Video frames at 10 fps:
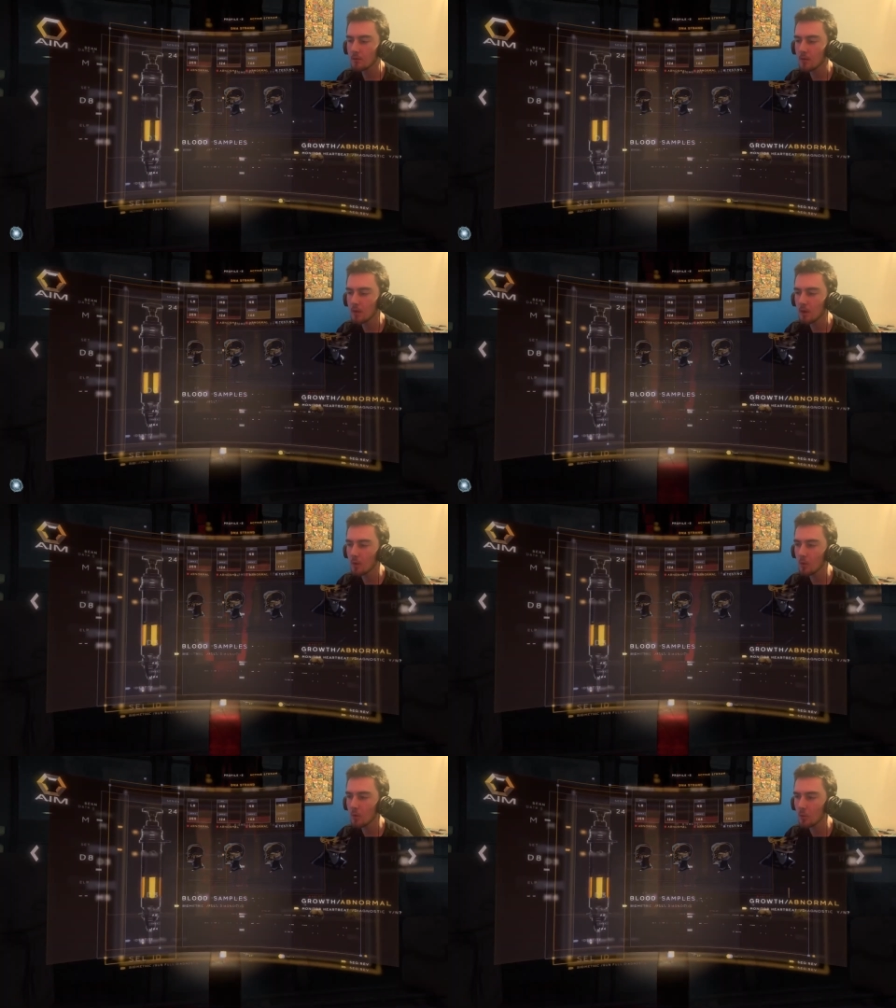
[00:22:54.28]

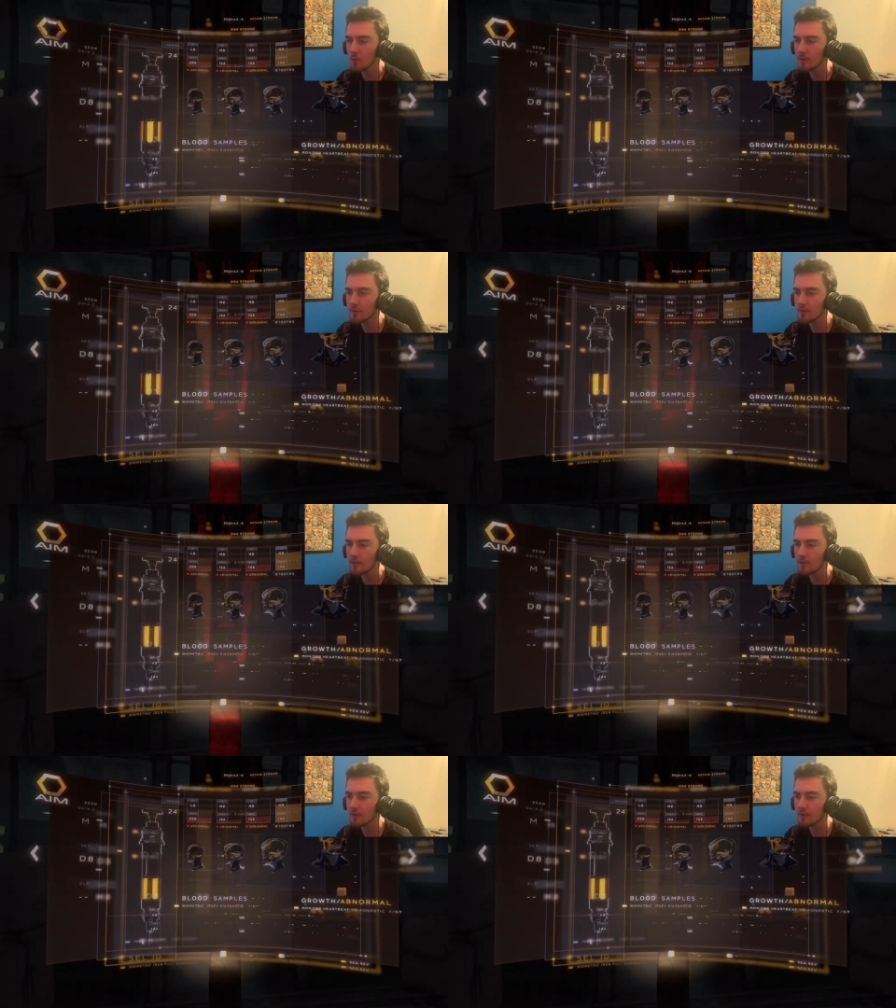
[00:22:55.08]
Oh, what is
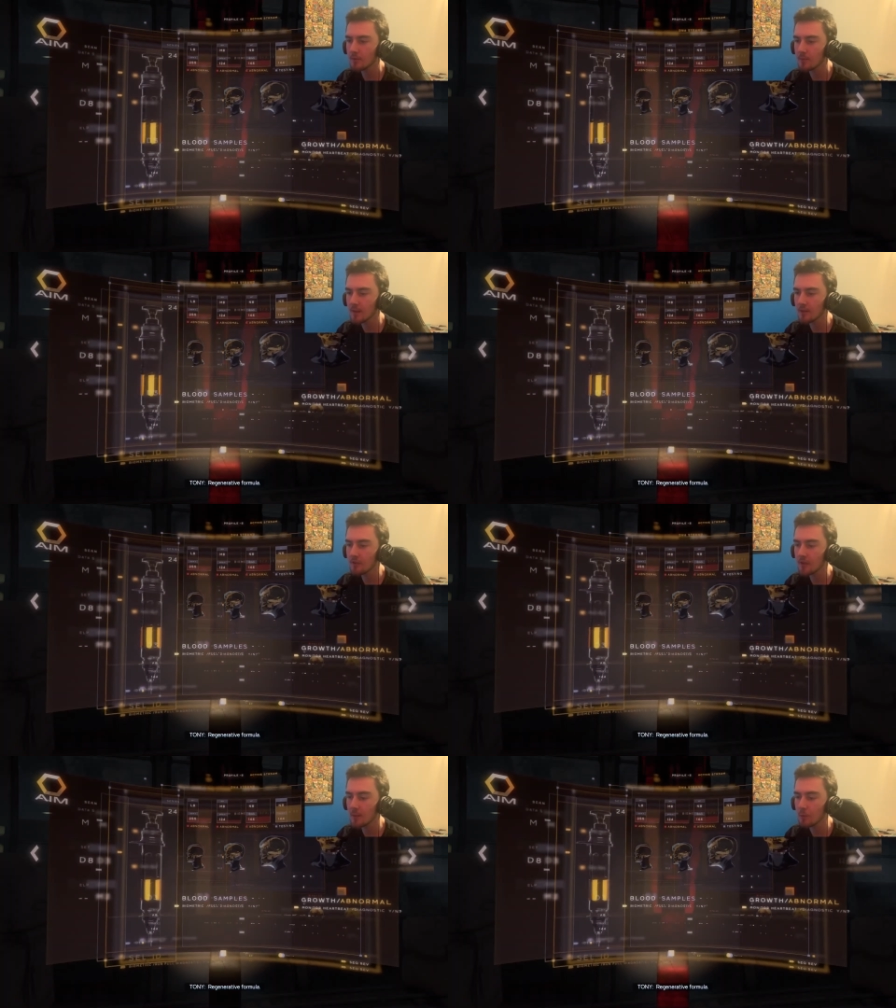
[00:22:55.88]
this? Blood
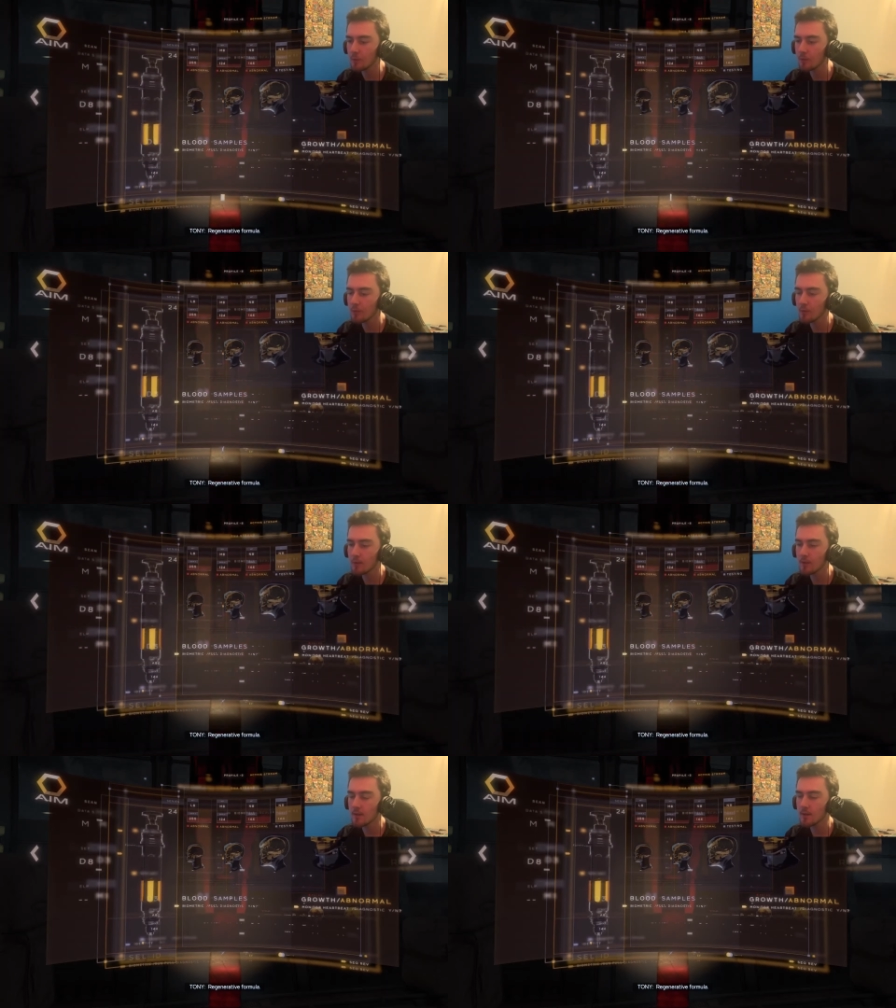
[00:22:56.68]
samples.
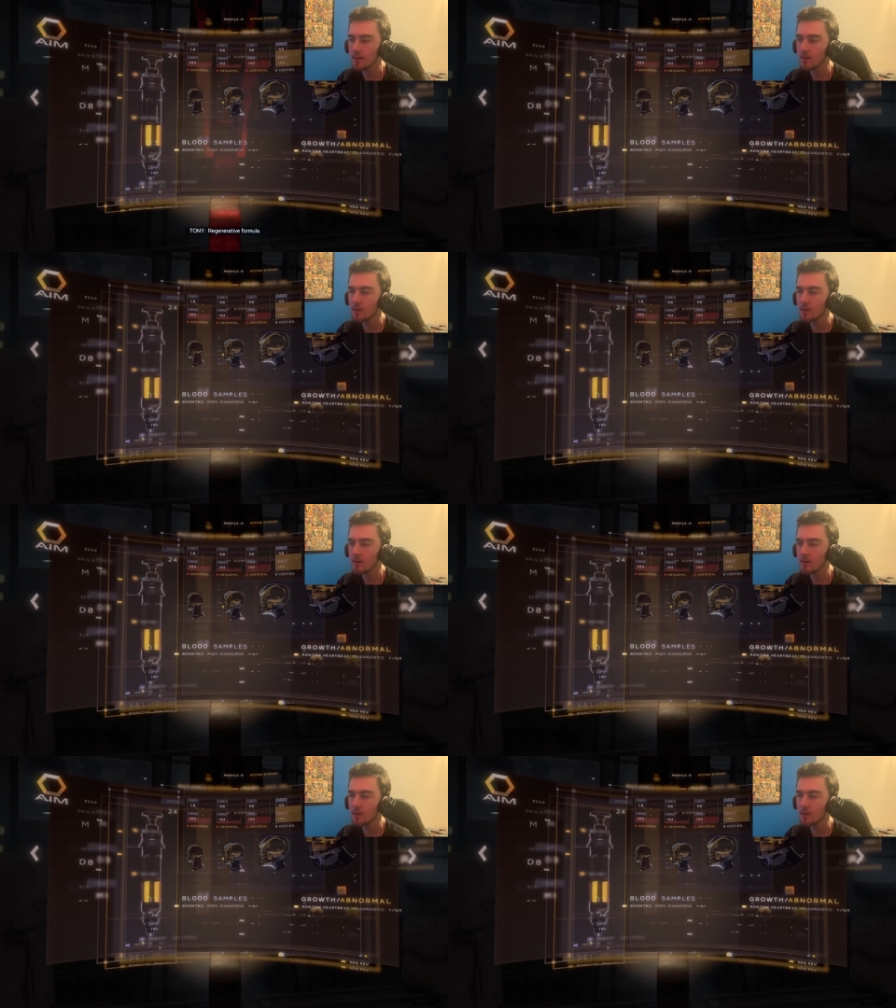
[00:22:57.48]
Formula.